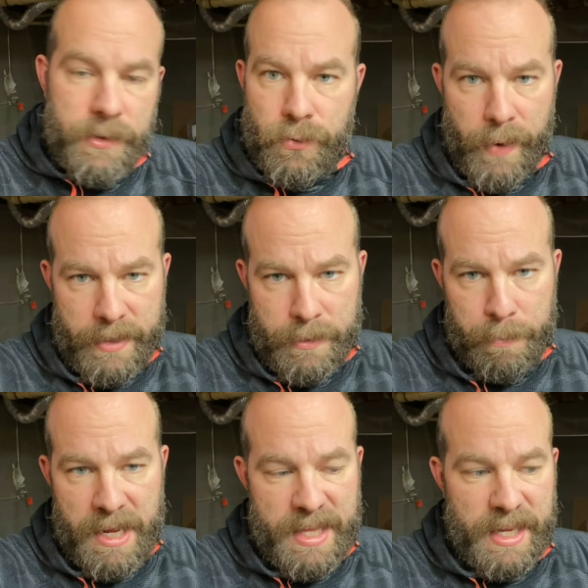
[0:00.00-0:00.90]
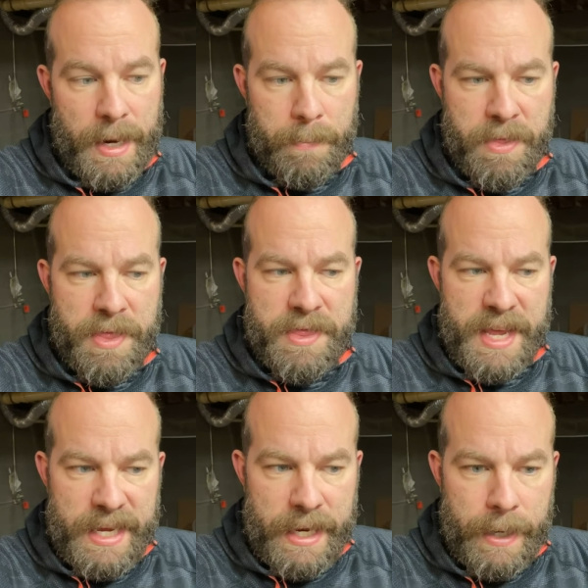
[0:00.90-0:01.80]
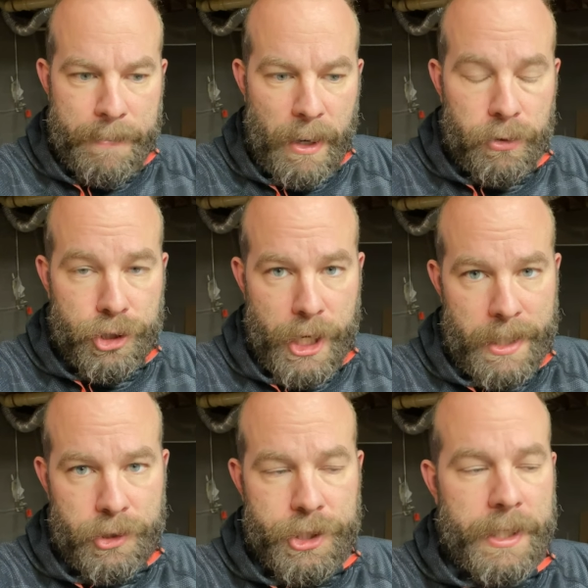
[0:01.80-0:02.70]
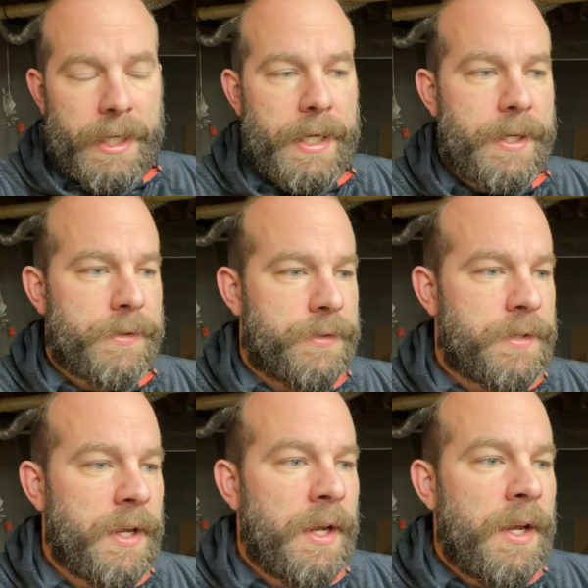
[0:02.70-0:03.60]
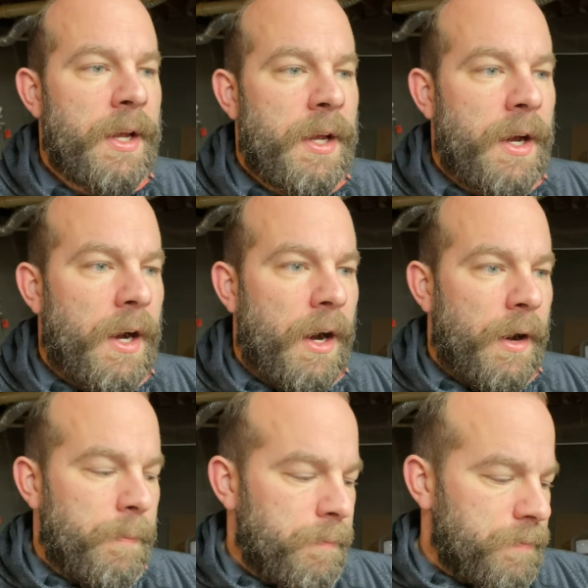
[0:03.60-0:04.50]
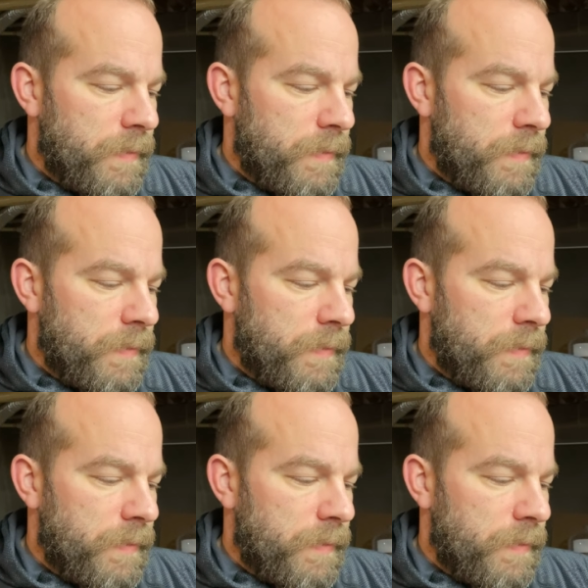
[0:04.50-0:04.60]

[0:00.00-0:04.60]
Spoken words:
this recipe that I'm thinking about changing is I